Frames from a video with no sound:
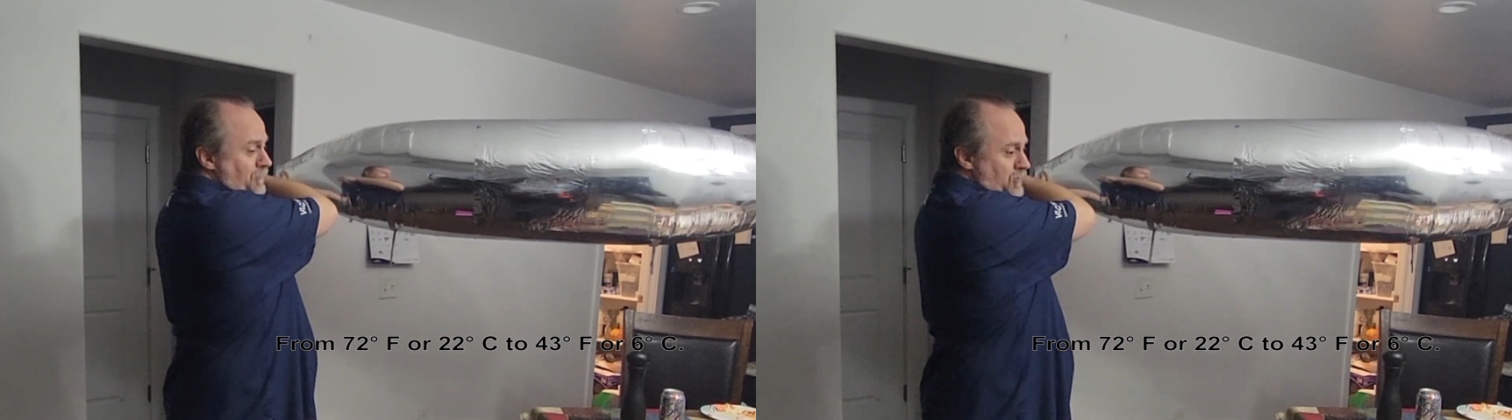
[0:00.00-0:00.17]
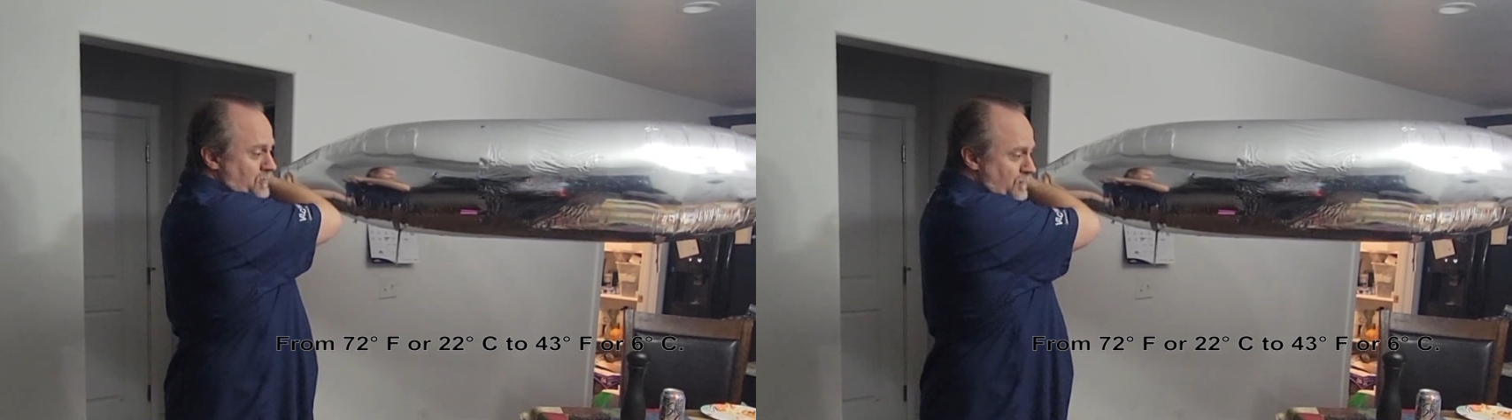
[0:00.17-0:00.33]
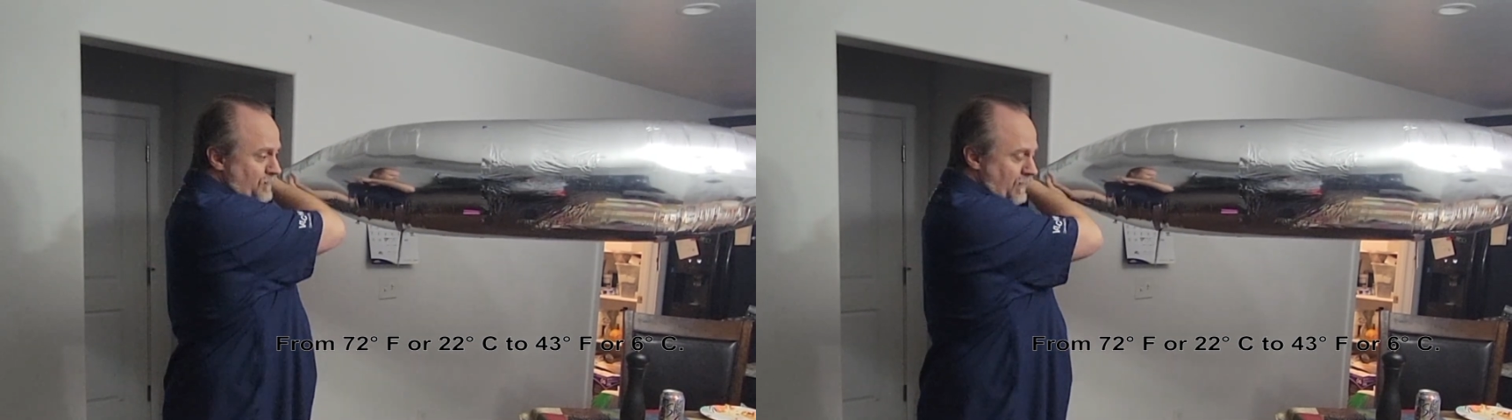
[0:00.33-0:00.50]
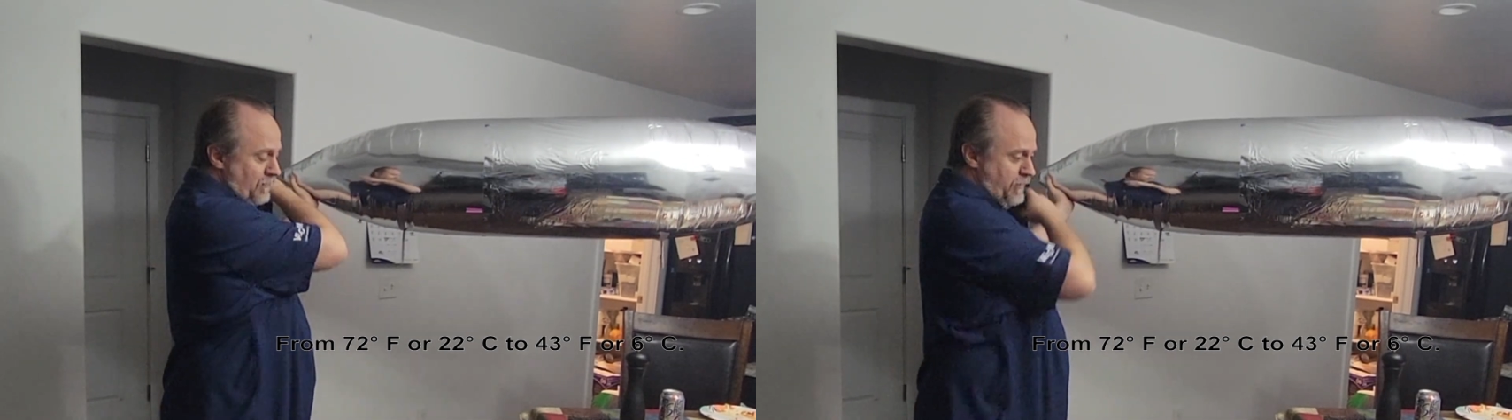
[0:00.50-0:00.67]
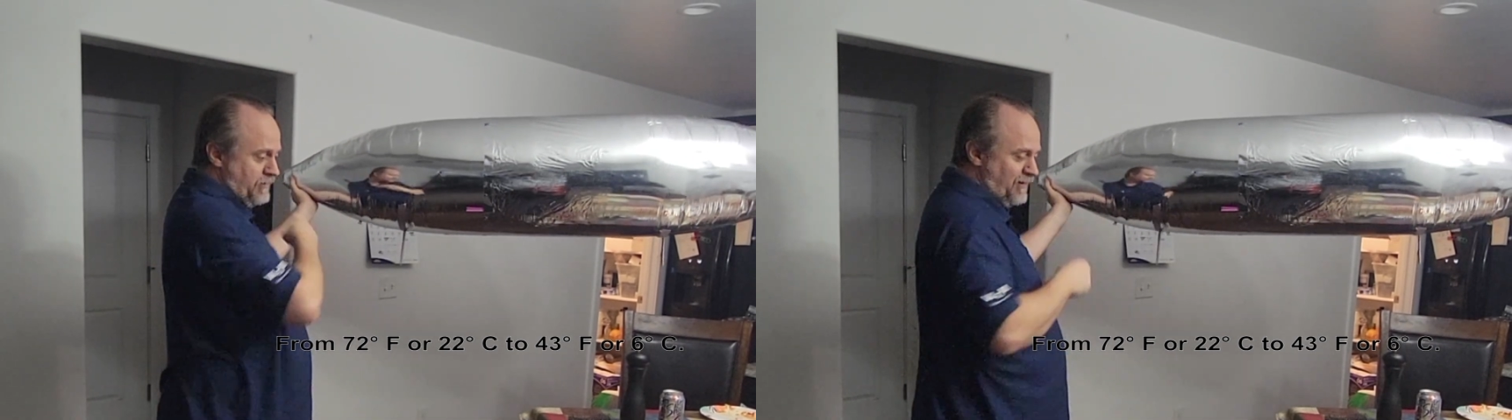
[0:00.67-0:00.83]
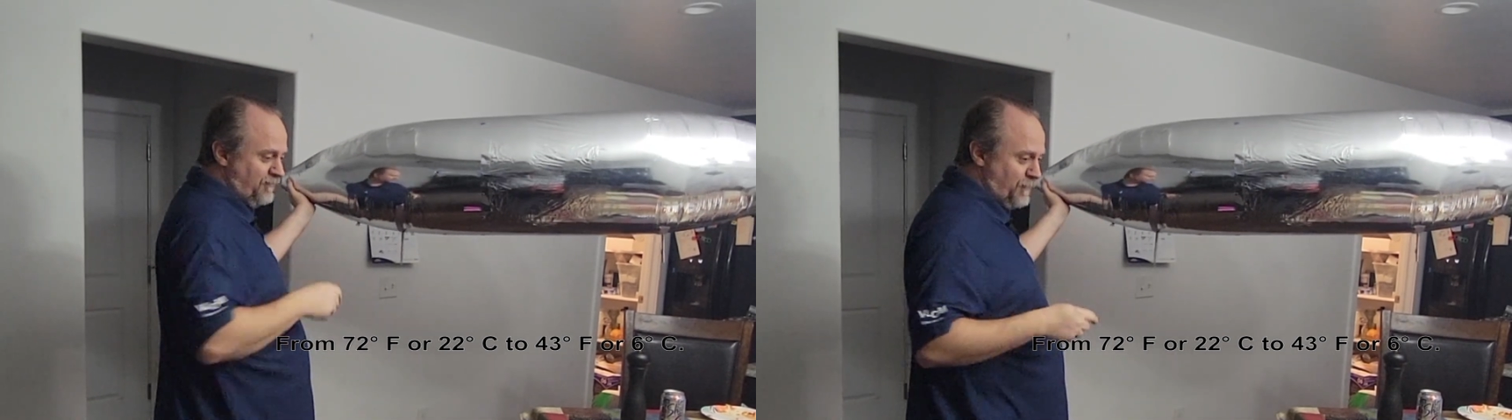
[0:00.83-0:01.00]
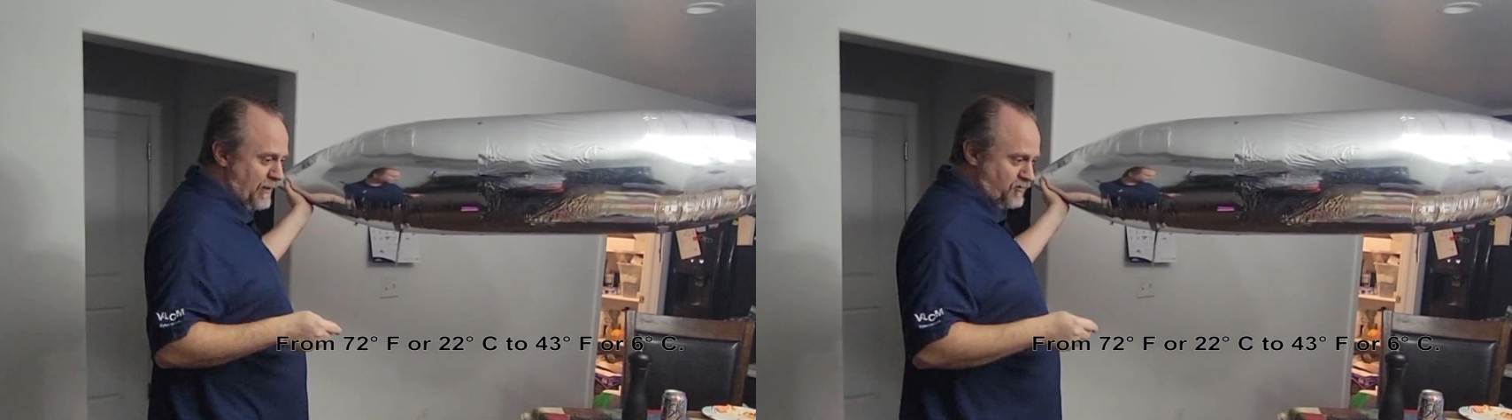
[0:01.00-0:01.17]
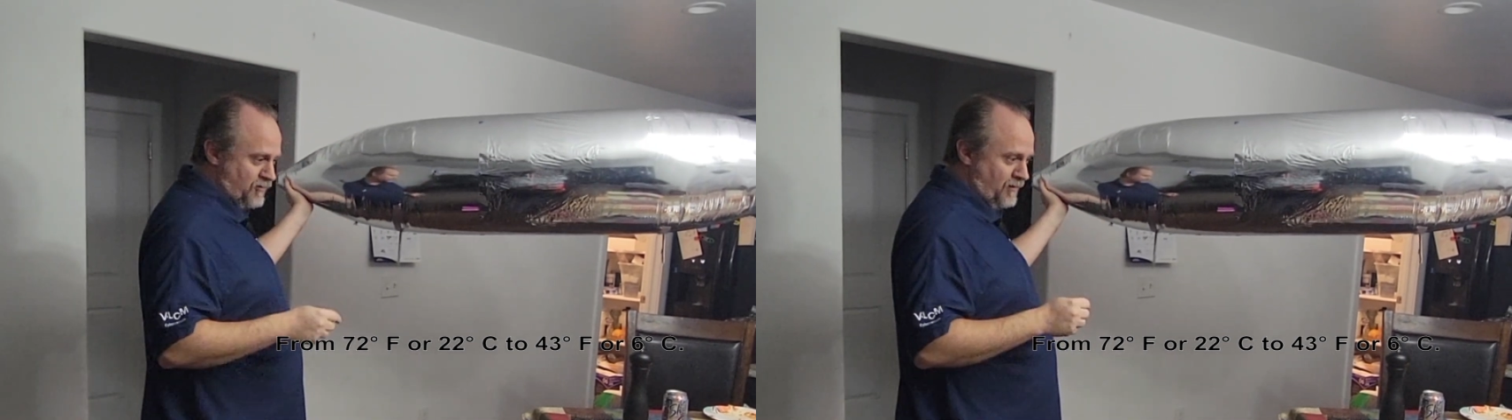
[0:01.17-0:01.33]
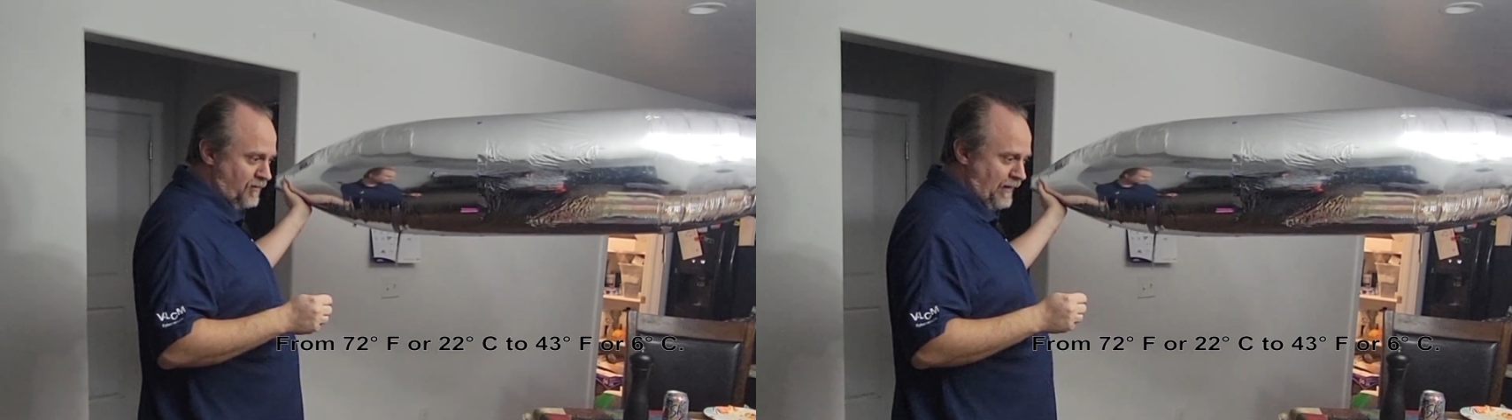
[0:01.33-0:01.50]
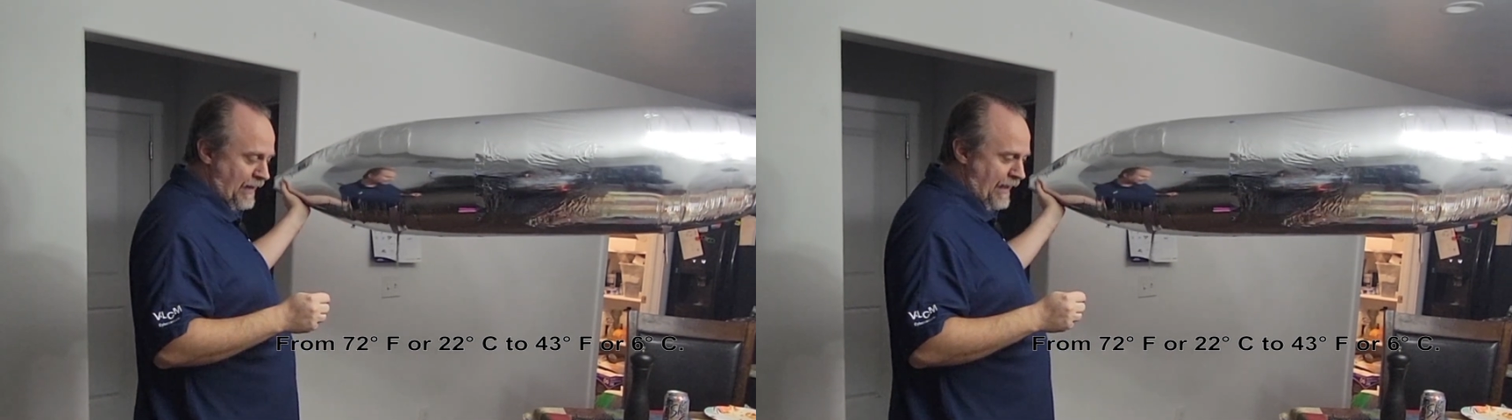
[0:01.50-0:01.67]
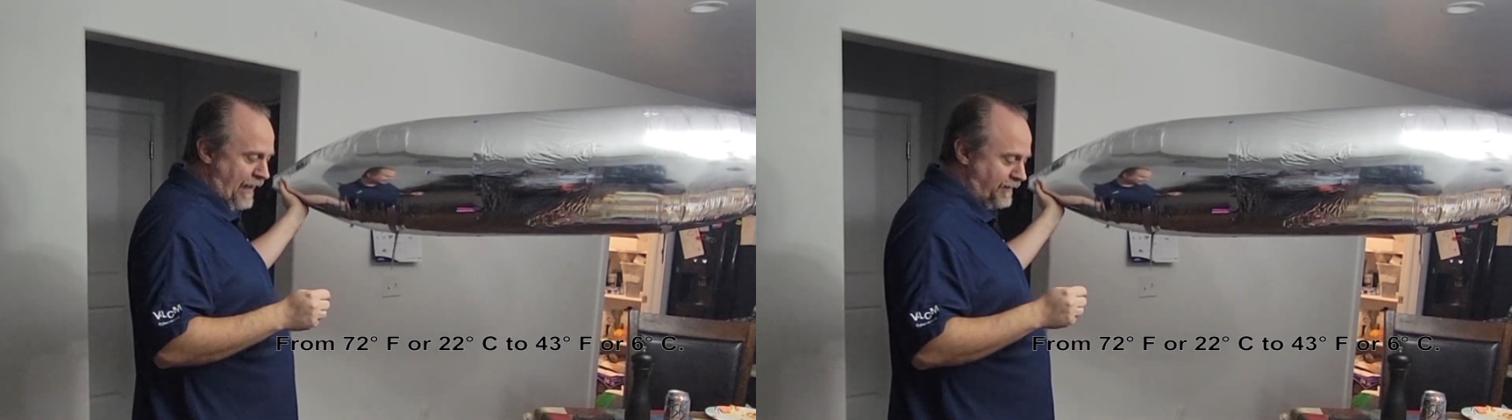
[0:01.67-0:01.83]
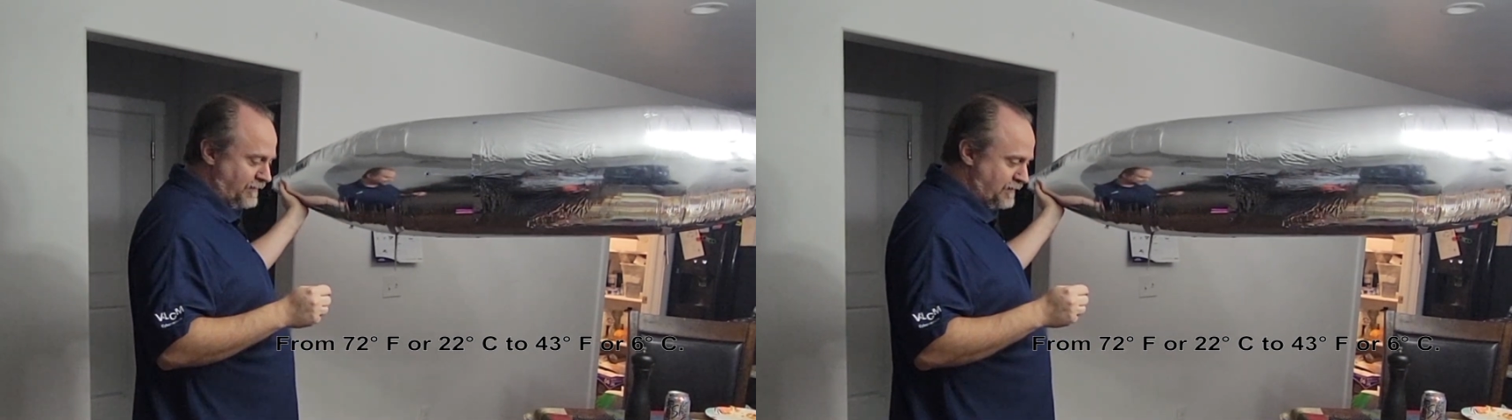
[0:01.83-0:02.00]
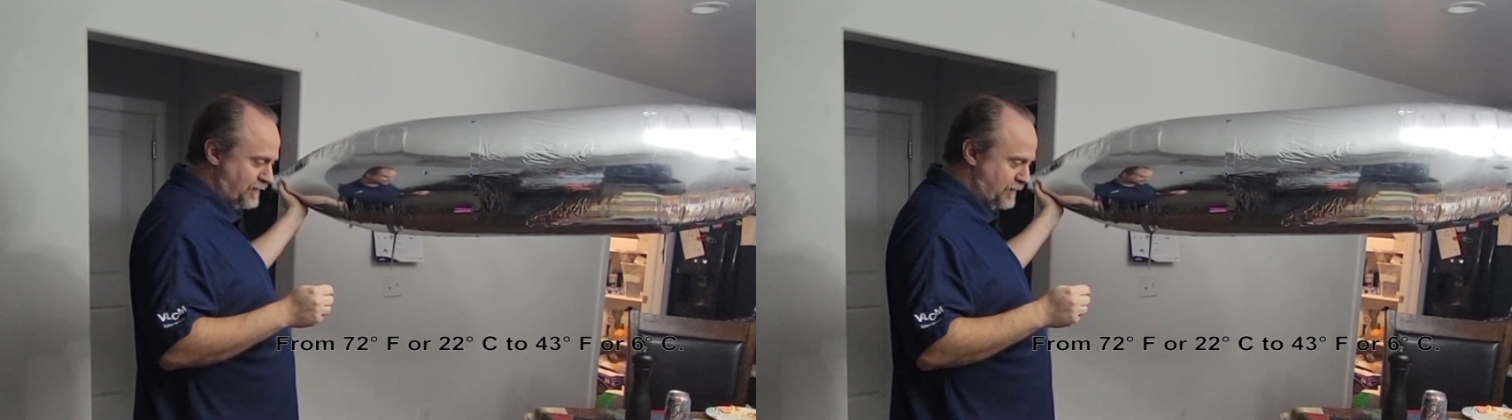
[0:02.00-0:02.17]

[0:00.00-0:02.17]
room, which I've measured at